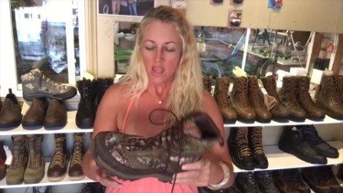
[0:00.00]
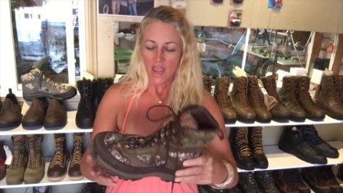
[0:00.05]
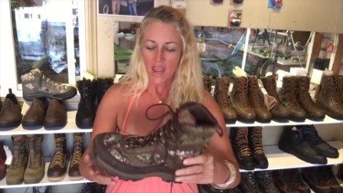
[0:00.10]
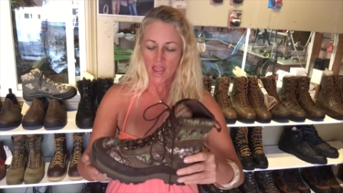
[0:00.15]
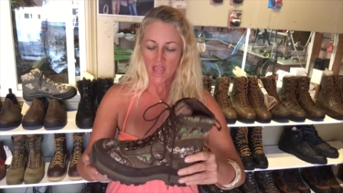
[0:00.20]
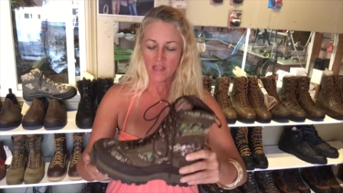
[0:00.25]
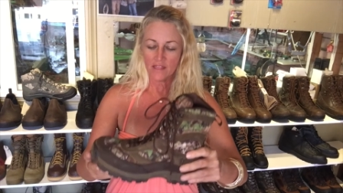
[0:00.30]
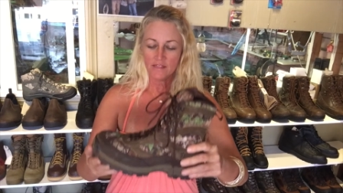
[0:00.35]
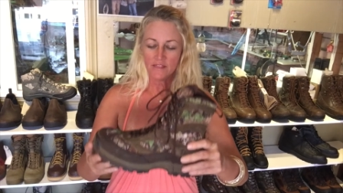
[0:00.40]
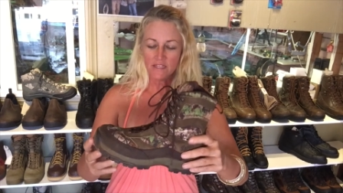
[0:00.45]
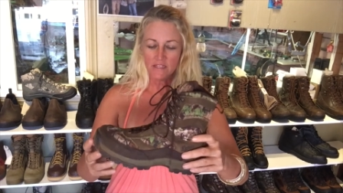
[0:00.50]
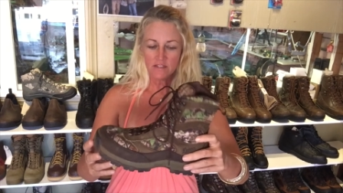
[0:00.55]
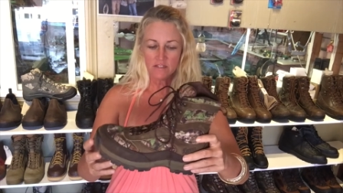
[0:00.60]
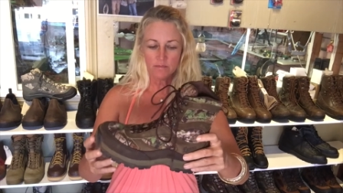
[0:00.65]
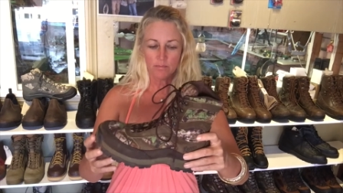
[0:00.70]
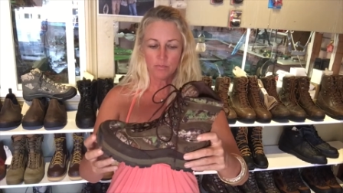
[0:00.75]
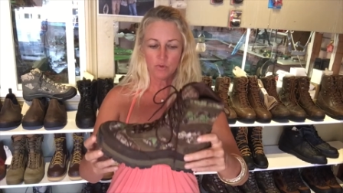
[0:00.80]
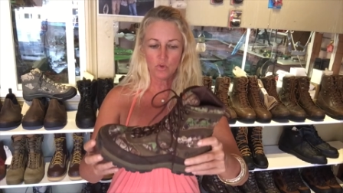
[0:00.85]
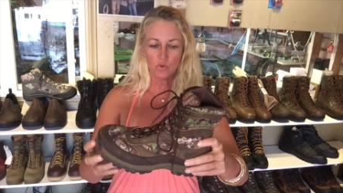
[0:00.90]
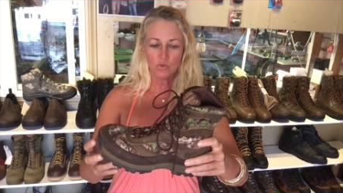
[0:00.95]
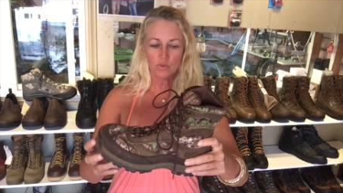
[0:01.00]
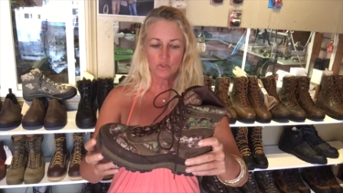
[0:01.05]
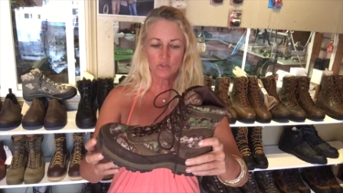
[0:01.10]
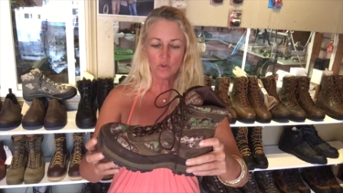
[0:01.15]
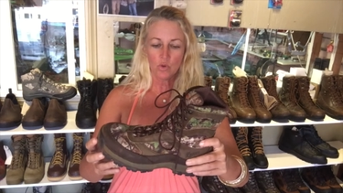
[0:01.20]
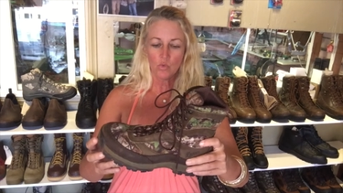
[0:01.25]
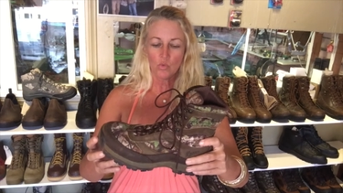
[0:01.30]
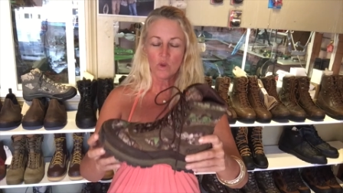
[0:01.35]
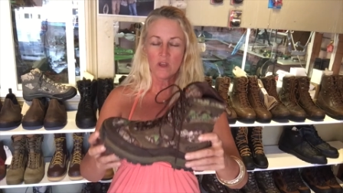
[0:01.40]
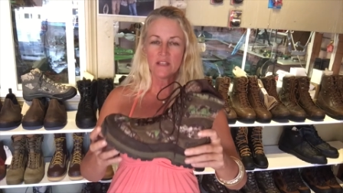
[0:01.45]
And this boot
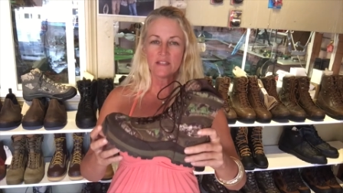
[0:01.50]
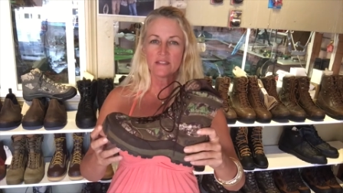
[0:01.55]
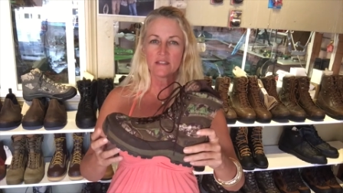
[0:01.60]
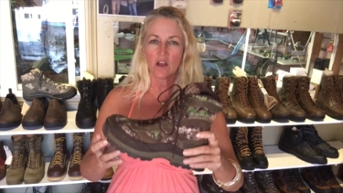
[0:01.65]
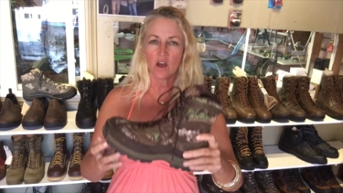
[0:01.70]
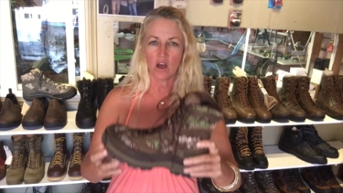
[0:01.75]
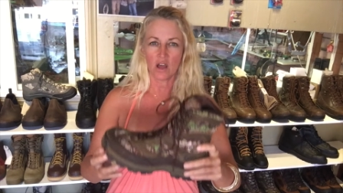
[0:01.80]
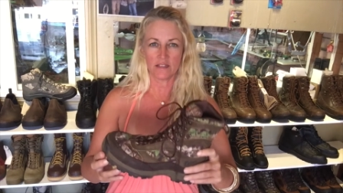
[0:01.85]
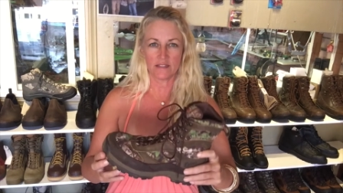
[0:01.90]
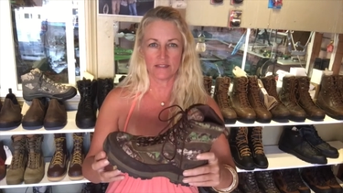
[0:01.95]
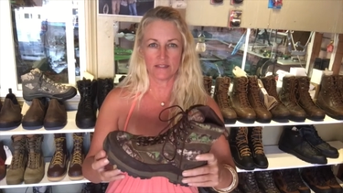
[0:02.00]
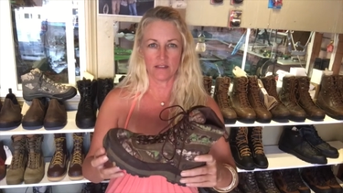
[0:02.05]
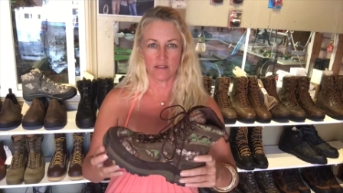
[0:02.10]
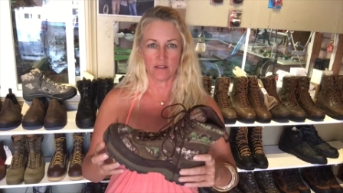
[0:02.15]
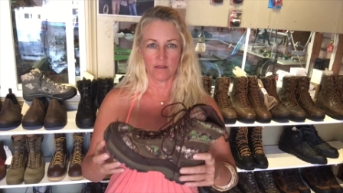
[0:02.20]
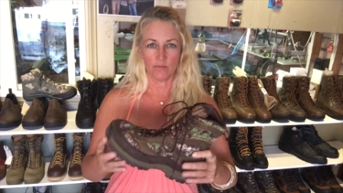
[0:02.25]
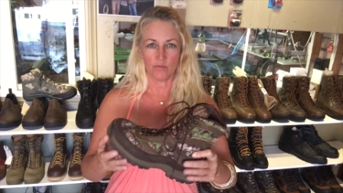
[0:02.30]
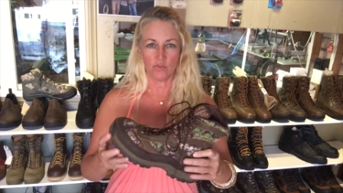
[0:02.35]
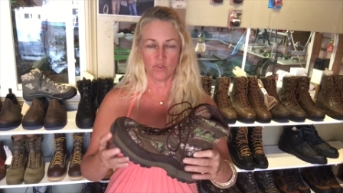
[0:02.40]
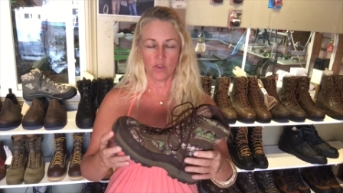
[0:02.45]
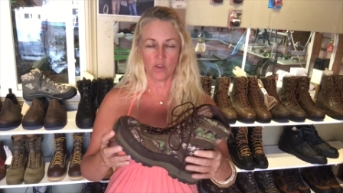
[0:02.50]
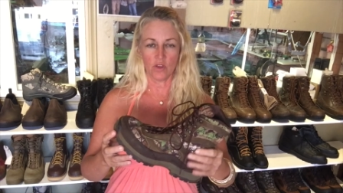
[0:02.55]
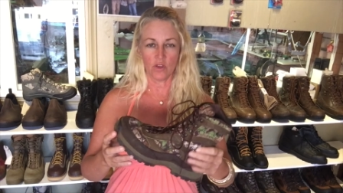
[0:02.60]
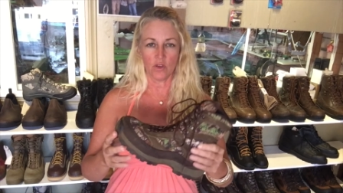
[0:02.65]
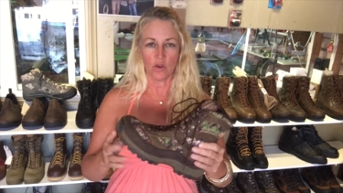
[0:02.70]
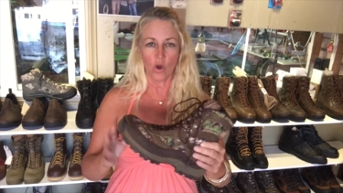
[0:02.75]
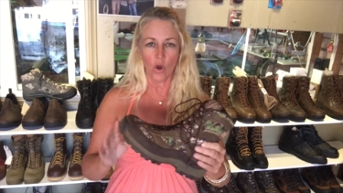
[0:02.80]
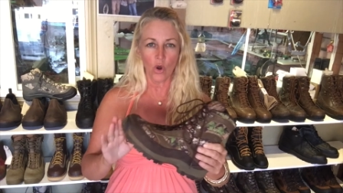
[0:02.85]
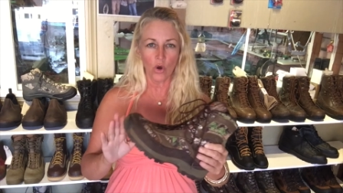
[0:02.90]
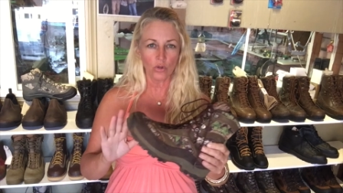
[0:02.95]
was awesome.
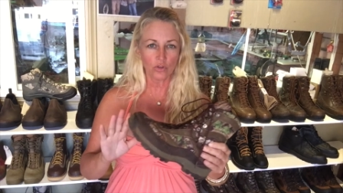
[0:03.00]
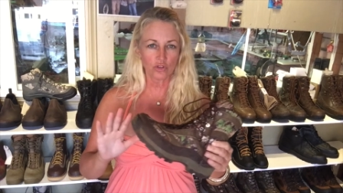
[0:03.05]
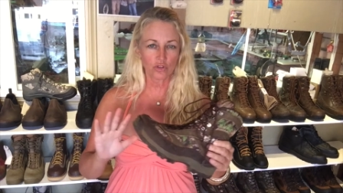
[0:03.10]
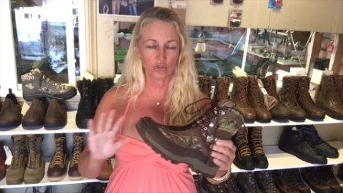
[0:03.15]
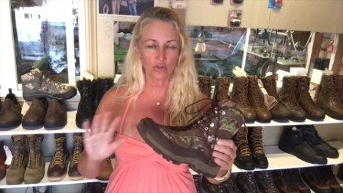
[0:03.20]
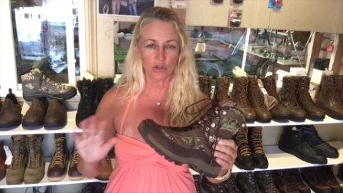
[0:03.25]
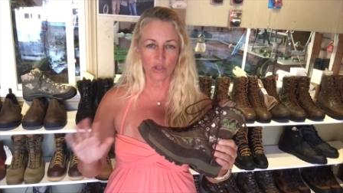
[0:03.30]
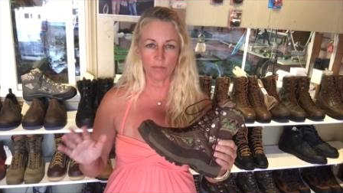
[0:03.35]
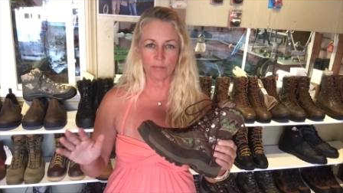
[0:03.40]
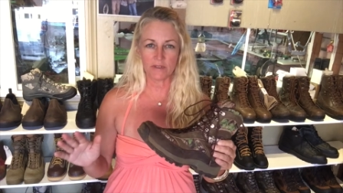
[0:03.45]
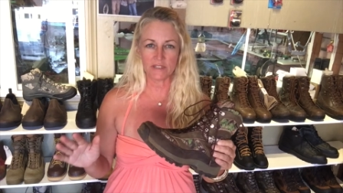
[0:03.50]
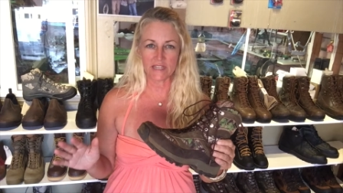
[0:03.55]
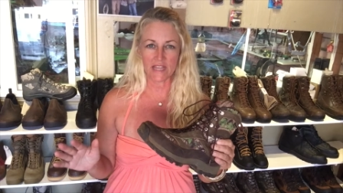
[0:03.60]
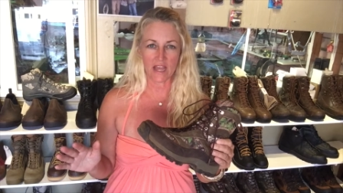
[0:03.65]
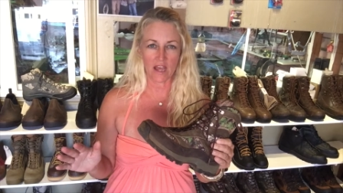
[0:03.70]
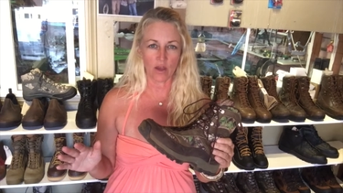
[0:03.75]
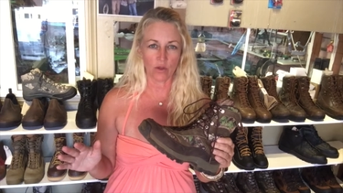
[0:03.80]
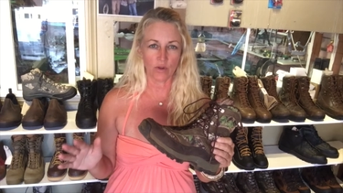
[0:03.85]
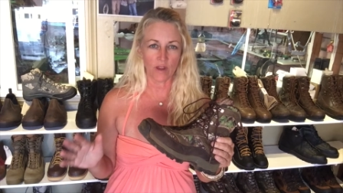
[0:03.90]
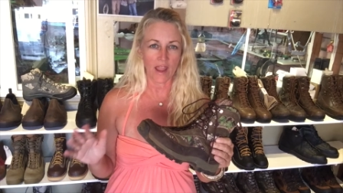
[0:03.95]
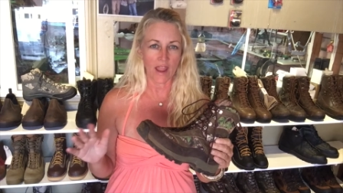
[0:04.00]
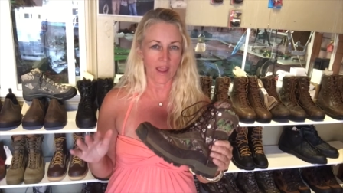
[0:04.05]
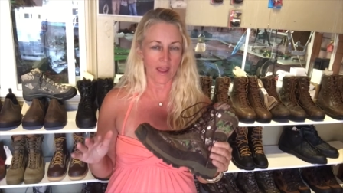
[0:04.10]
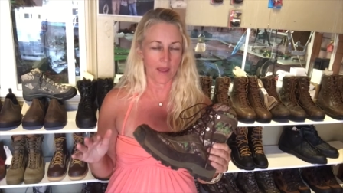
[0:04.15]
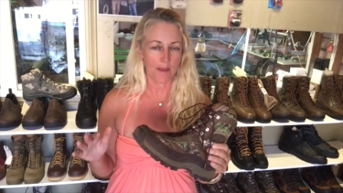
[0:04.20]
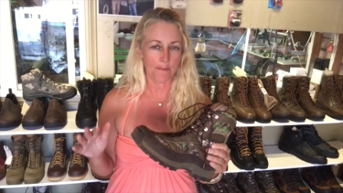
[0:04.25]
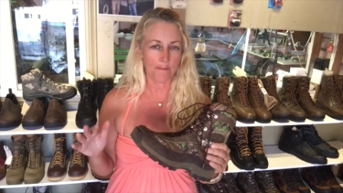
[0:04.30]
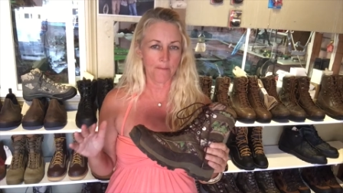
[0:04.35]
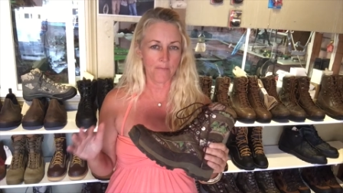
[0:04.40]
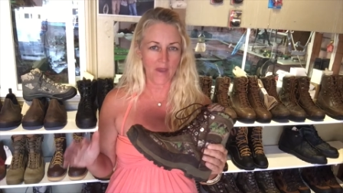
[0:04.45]
The whole trip down
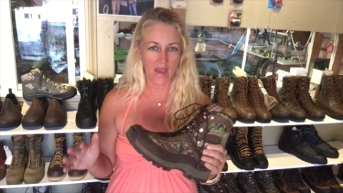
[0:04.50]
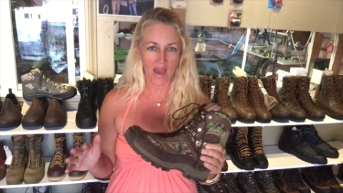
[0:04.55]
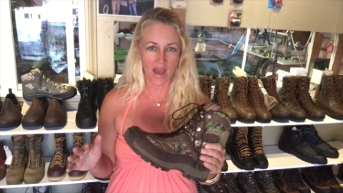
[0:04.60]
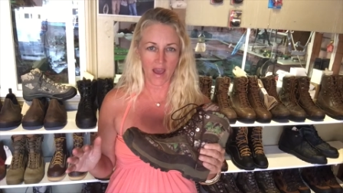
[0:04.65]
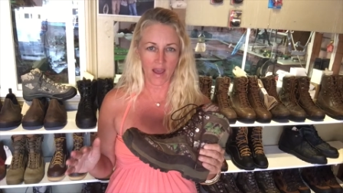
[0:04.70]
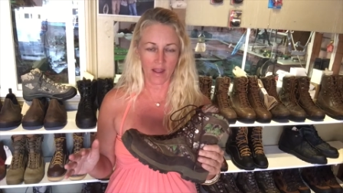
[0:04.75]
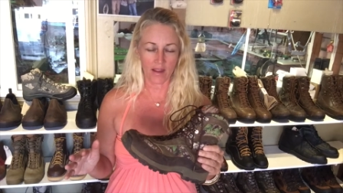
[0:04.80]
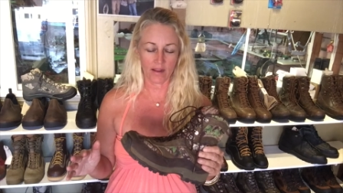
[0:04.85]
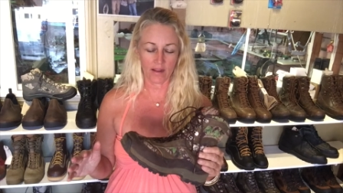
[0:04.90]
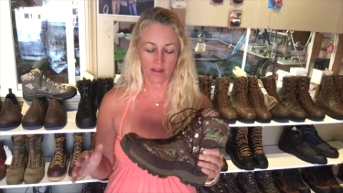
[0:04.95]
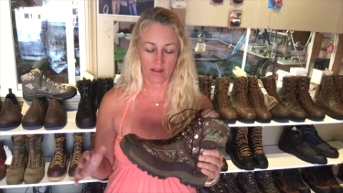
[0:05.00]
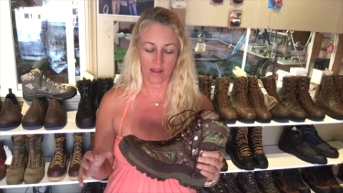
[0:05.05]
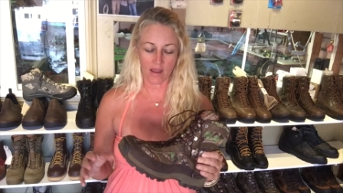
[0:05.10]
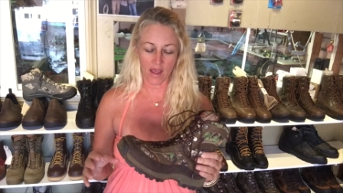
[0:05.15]
and back.